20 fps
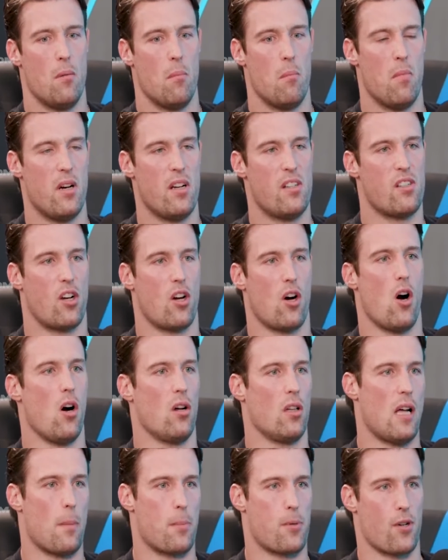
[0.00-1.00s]
Money's a
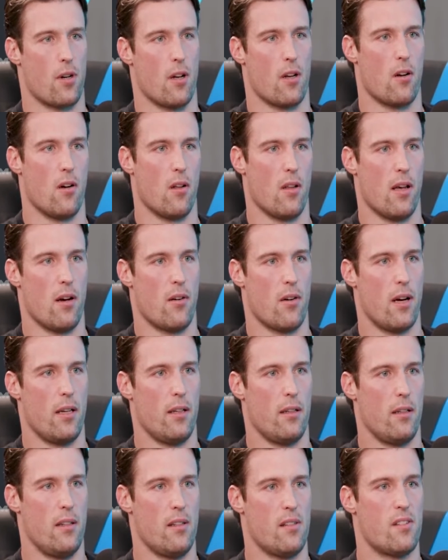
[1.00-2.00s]
call option on all that,
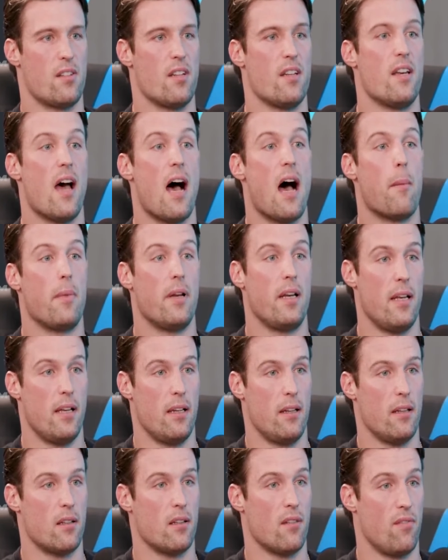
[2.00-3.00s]
right? It's
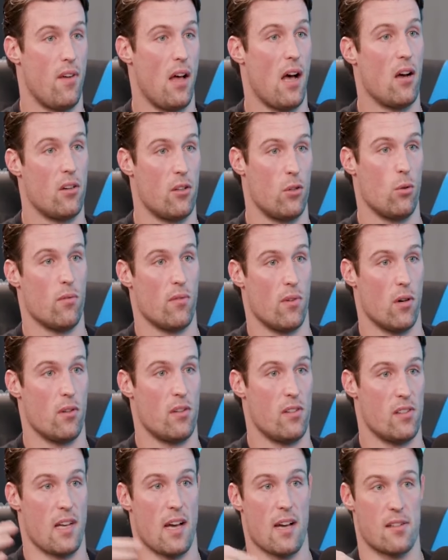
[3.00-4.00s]
denominating the value of all
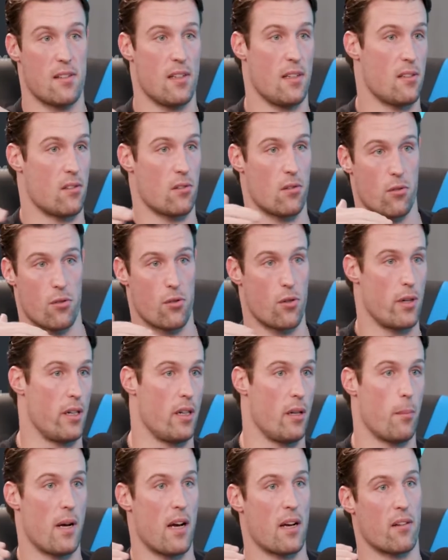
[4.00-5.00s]
these assets that are
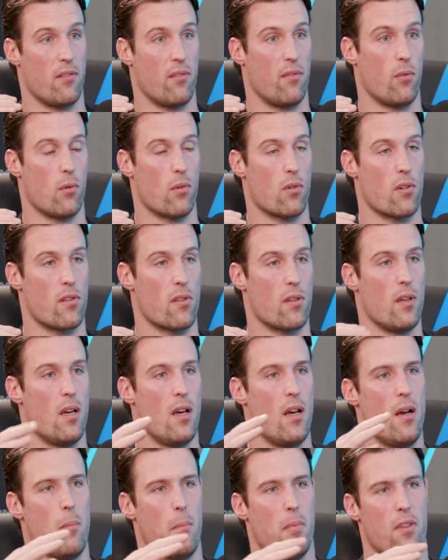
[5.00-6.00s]
trading back and forth.
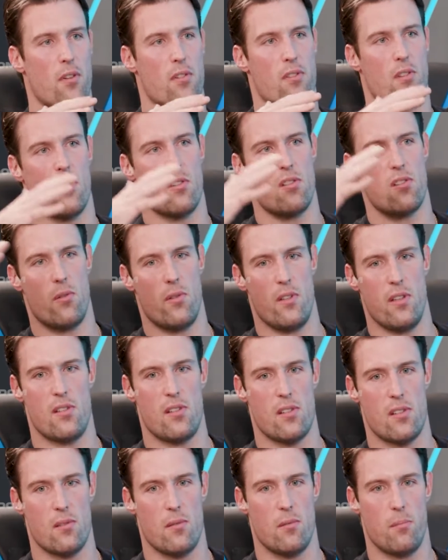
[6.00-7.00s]
But there's also
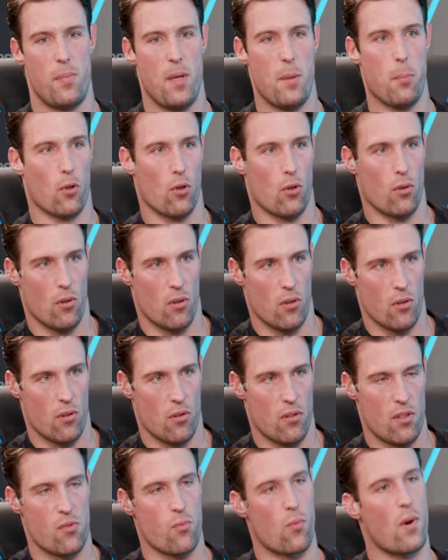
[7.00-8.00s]
this
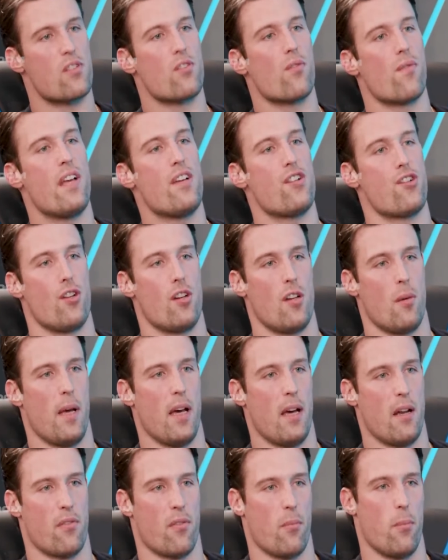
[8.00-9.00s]
reservation
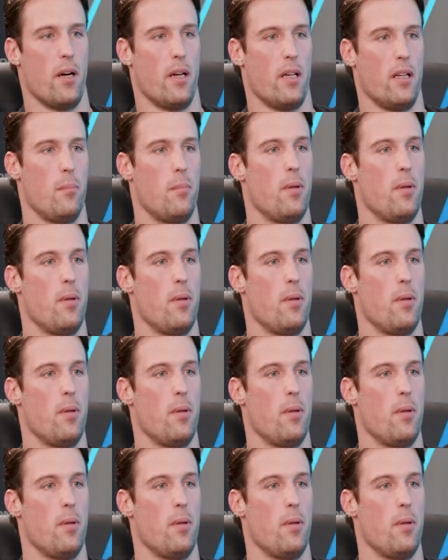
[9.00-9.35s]
demand for money.